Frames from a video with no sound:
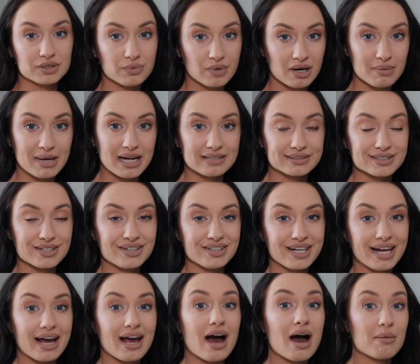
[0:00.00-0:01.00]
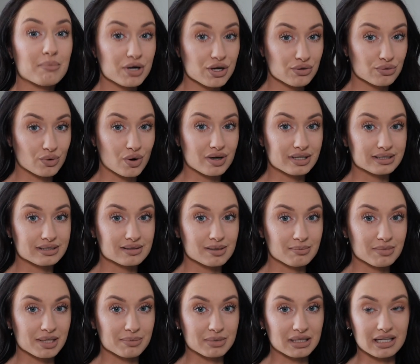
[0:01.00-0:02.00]
to wear a mask all day, I'm gonna throw on
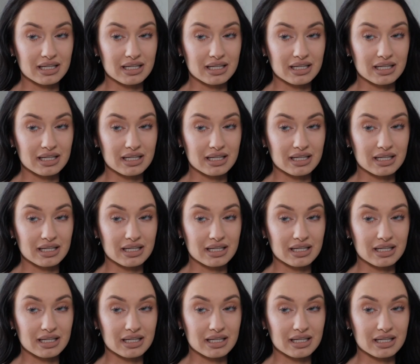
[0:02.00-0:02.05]
some lip